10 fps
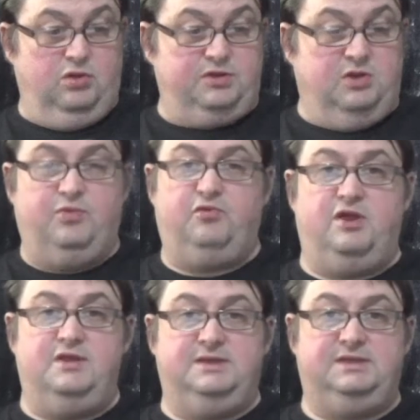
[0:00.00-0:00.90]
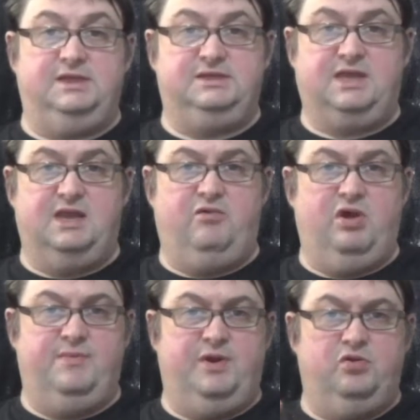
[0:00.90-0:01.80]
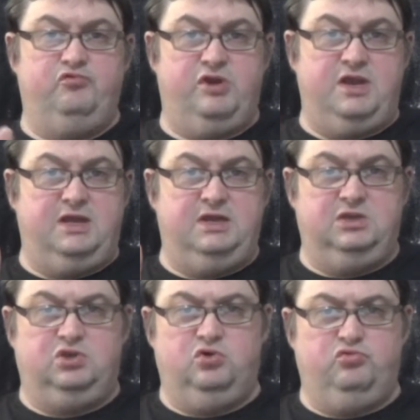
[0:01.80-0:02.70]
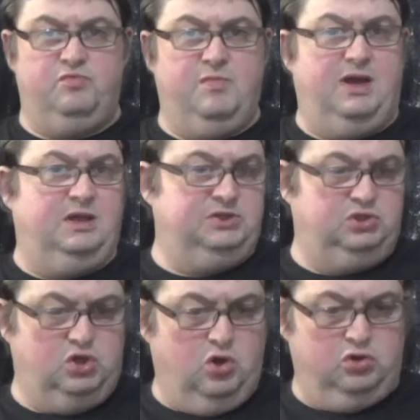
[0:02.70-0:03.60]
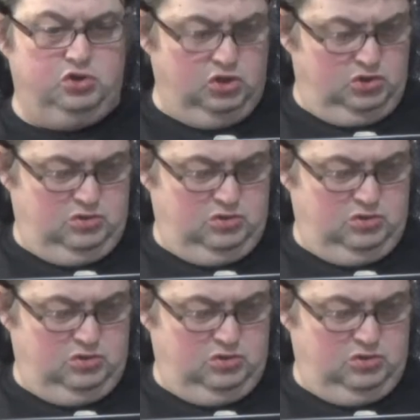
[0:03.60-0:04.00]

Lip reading: the top 3 in this list get around about 180 to 200 miles of charge.